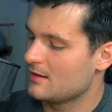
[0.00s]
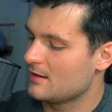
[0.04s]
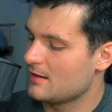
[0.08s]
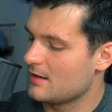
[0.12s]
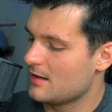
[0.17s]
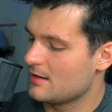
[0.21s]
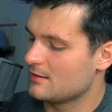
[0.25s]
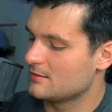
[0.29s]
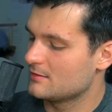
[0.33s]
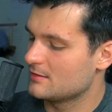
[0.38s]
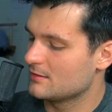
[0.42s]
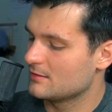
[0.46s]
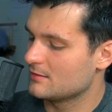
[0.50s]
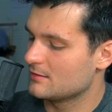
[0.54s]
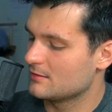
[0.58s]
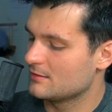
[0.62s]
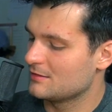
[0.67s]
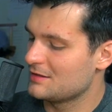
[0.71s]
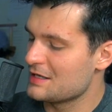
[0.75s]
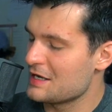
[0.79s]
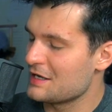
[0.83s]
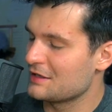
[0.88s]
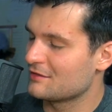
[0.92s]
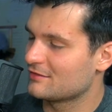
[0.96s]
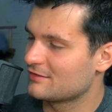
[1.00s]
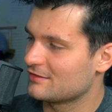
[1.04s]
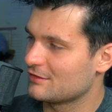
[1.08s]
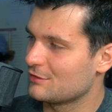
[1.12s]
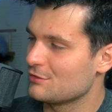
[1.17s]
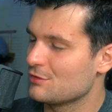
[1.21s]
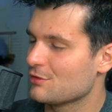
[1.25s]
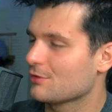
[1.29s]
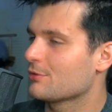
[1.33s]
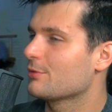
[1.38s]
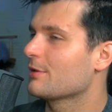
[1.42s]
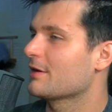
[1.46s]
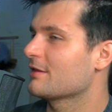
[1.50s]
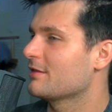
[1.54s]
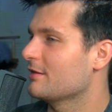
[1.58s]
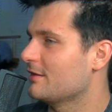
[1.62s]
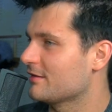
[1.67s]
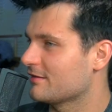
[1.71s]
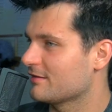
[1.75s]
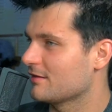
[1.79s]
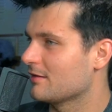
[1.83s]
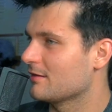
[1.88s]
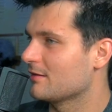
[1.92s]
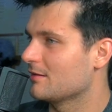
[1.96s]
And so your quick
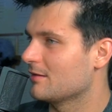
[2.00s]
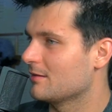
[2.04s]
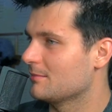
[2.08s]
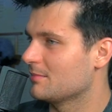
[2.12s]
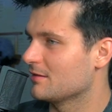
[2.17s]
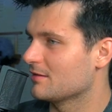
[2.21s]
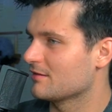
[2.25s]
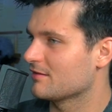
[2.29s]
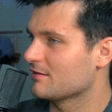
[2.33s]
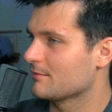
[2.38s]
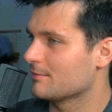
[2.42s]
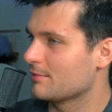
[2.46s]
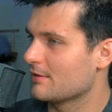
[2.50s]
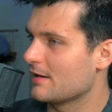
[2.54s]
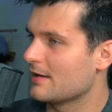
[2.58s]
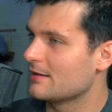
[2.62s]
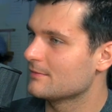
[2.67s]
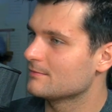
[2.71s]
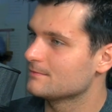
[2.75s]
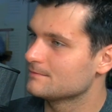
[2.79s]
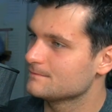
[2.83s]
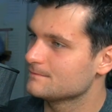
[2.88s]
thoughts on Birds of Prey.